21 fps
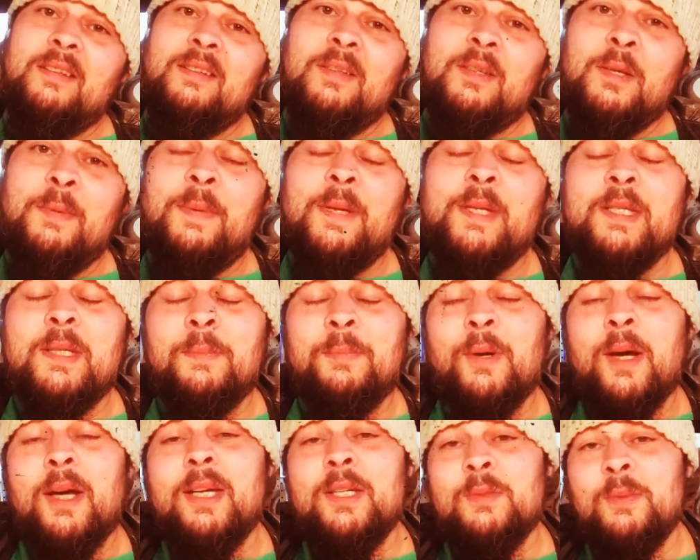you'd be
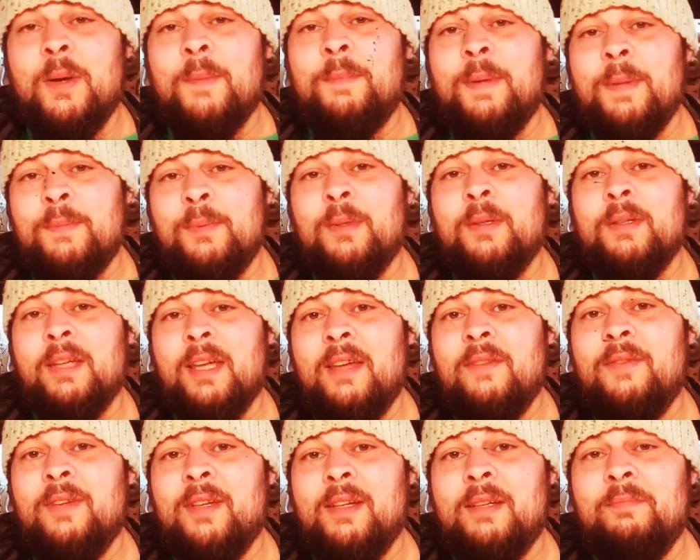surprised what people will
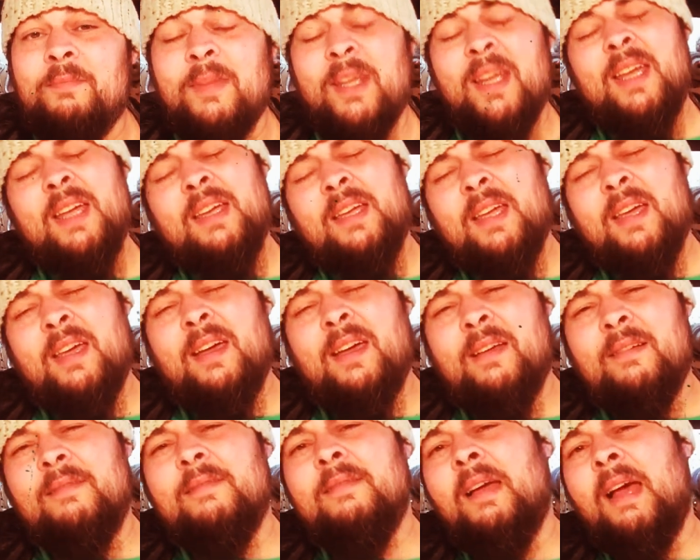give you. Hey,
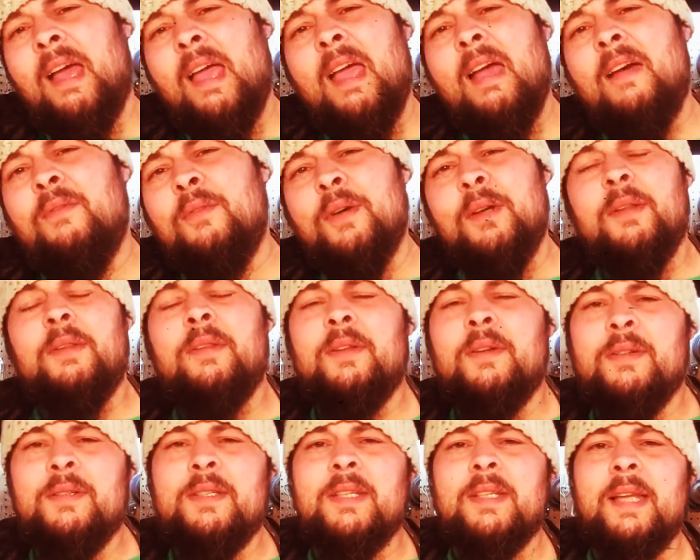yeah, I have one of
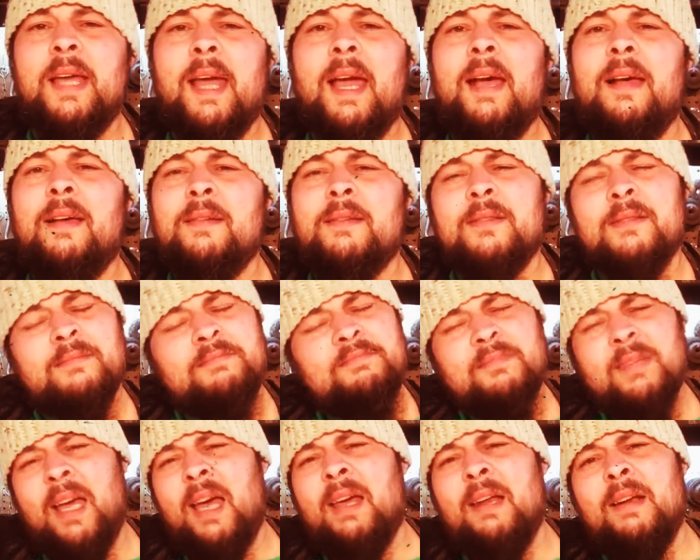those at the house.
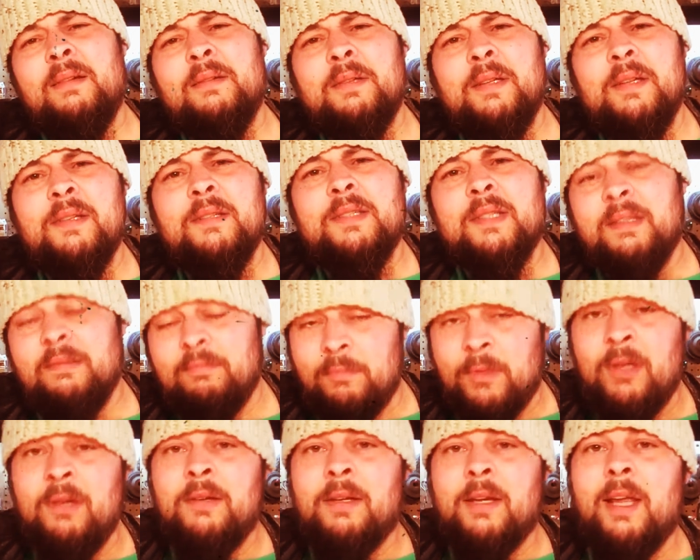I don't use it.
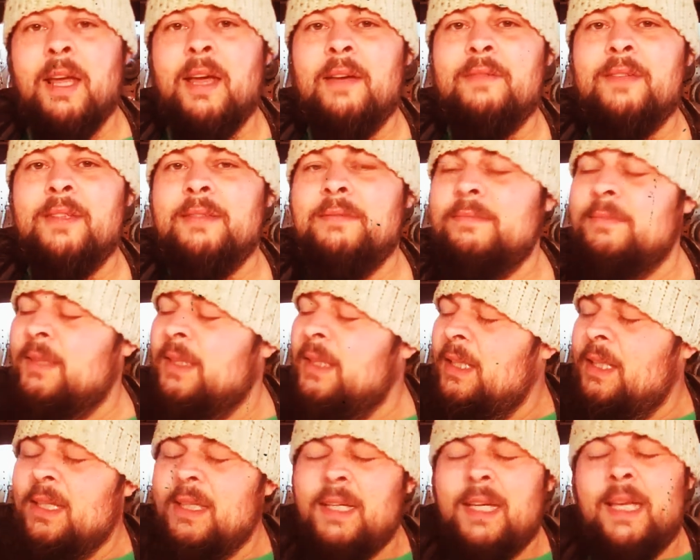You can have it.
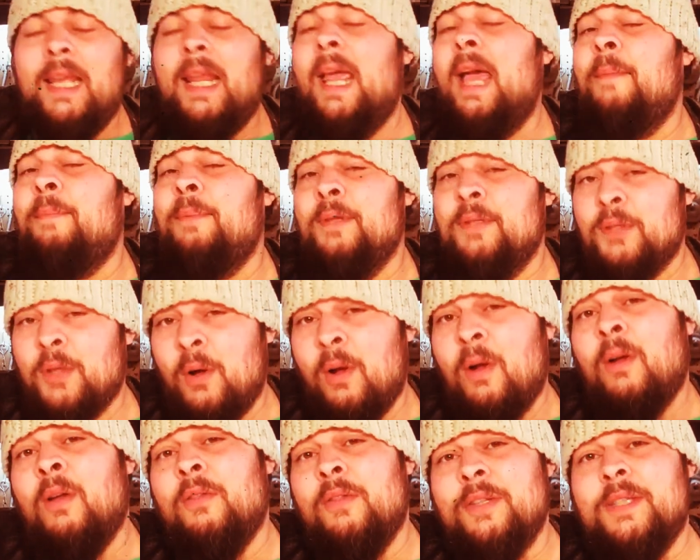It happens
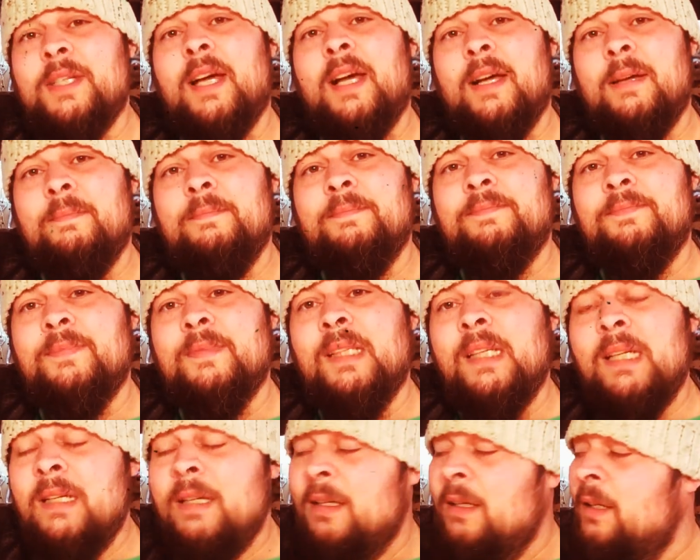all the time.
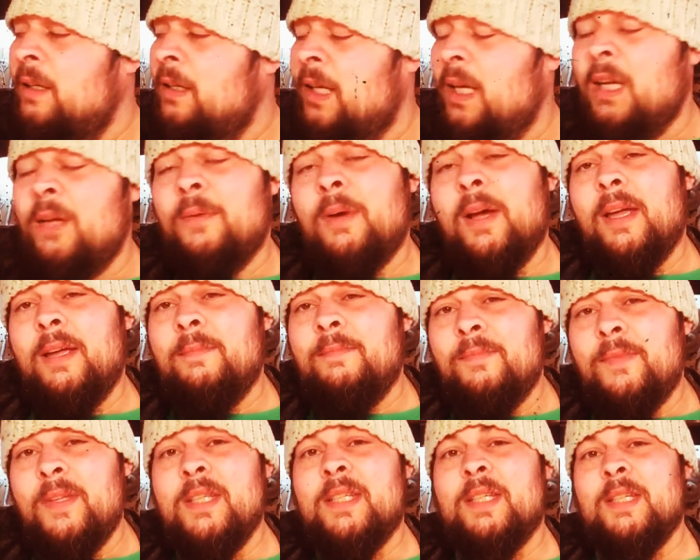Anyway,
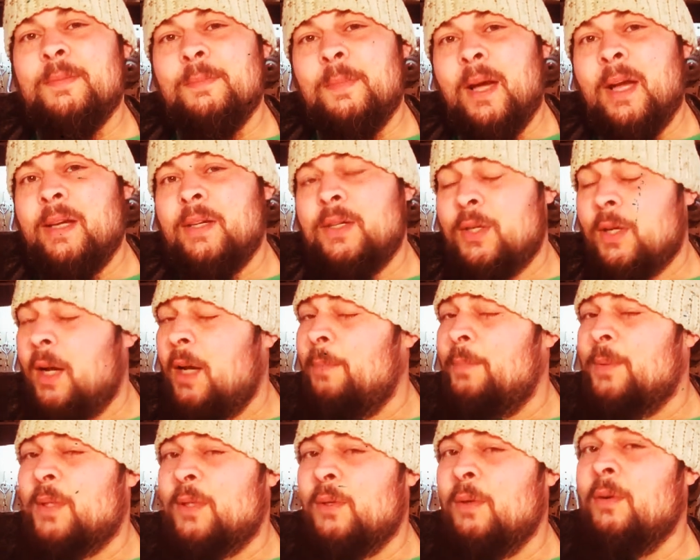this is my
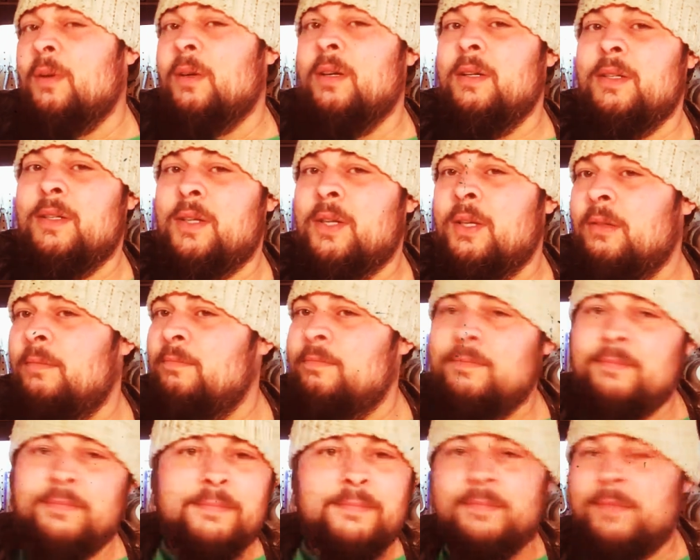shop storage
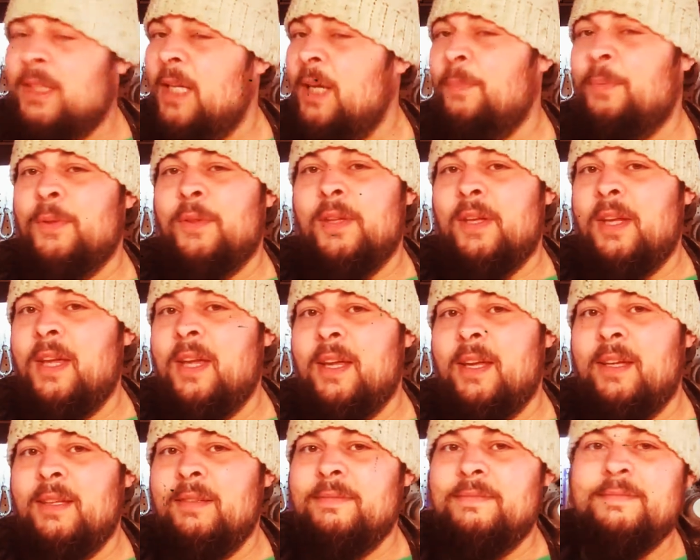tip of the
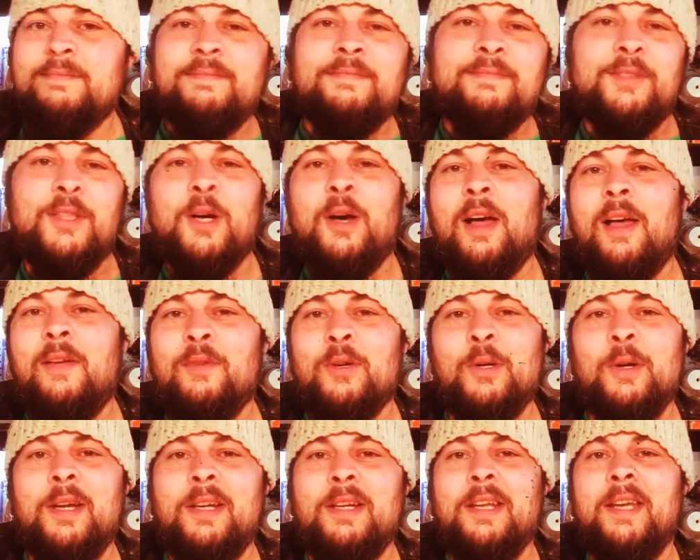day. Y'all have a
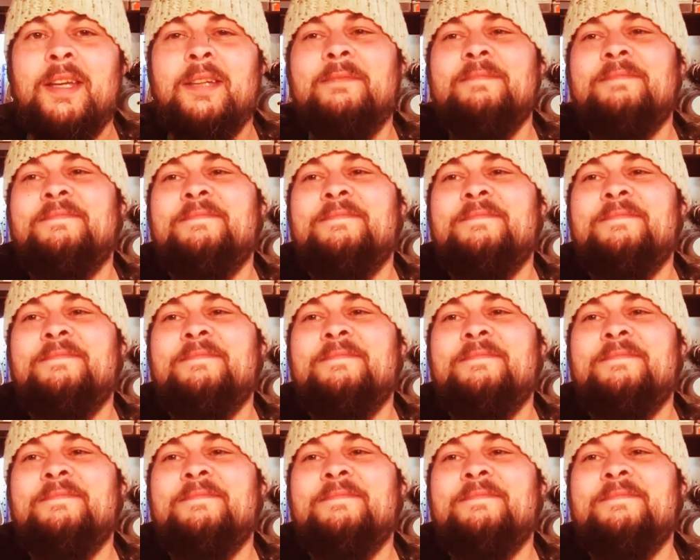great day.